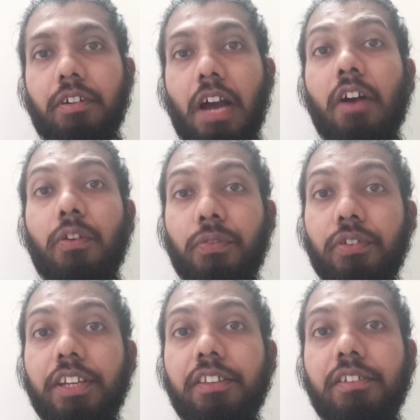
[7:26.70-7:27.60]
Our
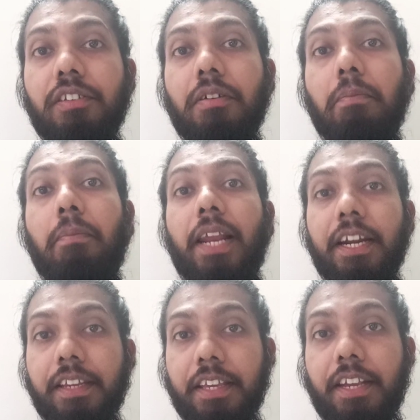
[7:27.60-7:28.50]
food is
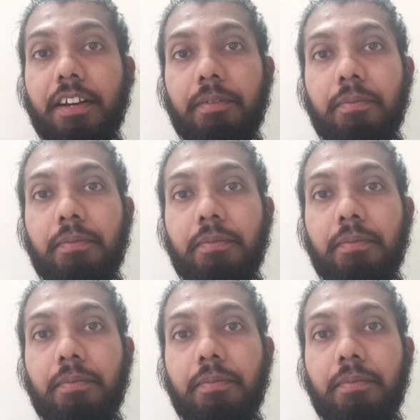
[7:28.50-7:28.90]
plant kingdom.